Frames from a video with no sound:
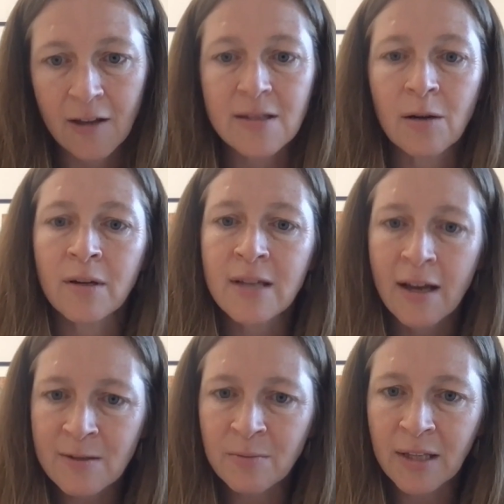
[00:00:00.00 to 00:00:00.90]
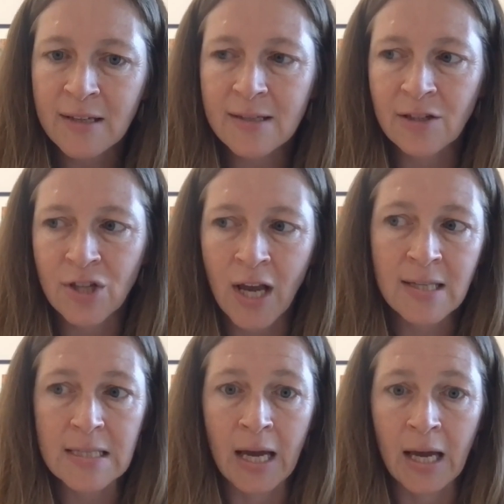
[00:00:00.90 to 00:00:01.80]
So it does really
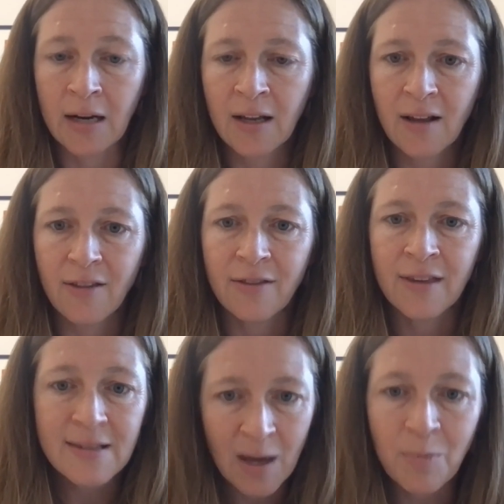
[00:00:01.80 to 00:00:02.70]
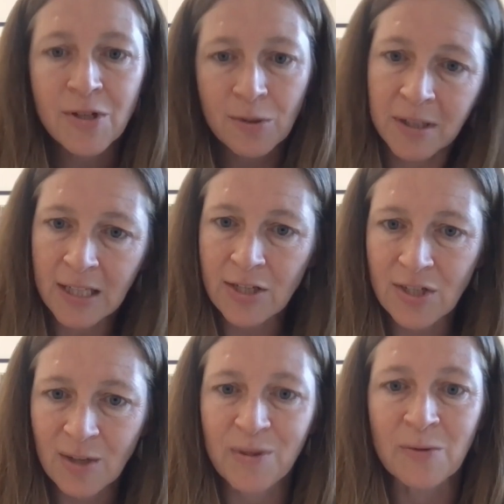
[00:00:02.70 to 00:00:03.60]
suggest that this temperature
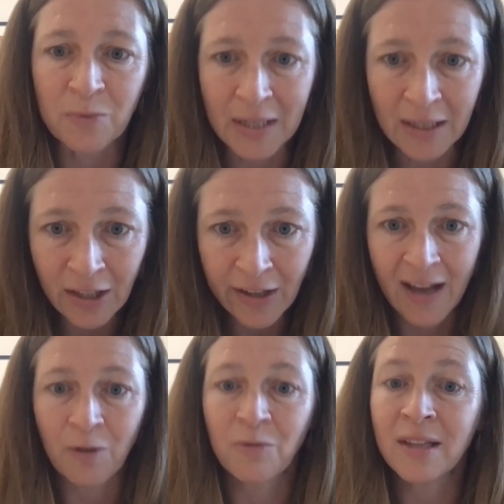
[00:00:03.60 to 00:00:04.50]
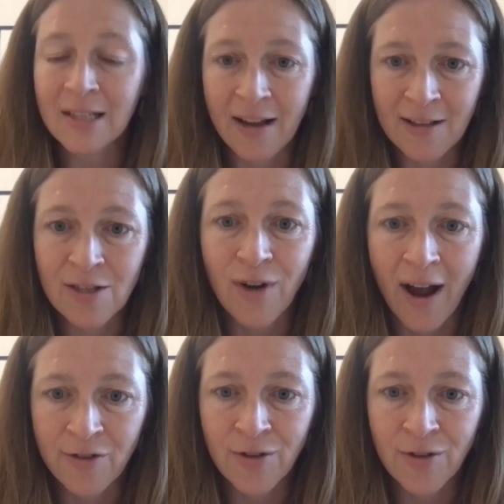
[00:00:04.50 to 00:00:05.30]
relationship is real, and it really does drive